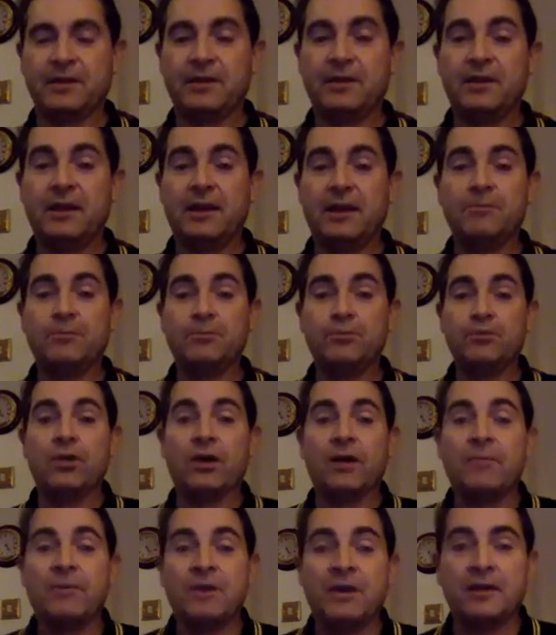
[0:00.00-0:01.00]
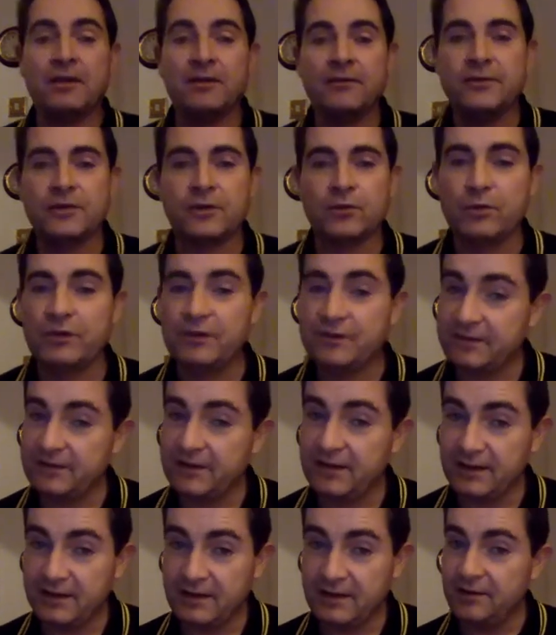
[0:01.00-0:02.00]
Mm. And put a bit of your
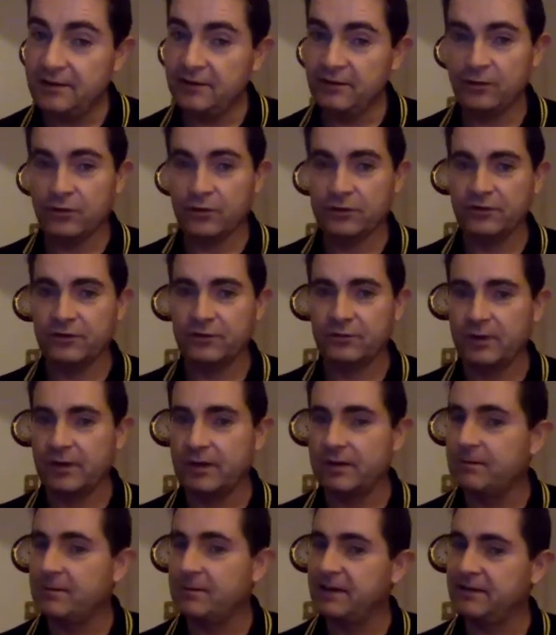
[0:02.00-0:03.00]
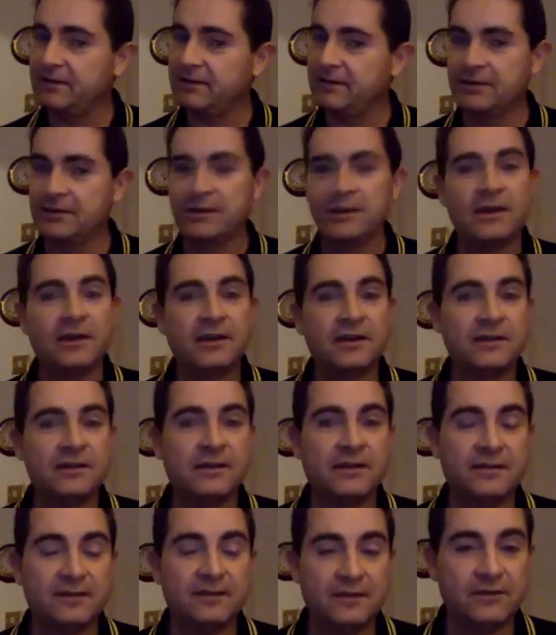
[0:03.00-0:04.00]
whiskey in the sauce as well, makes it
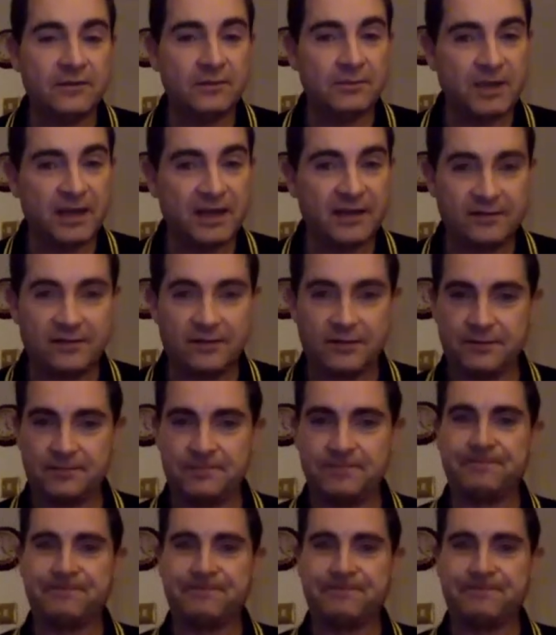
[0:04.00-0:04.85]
taste even better.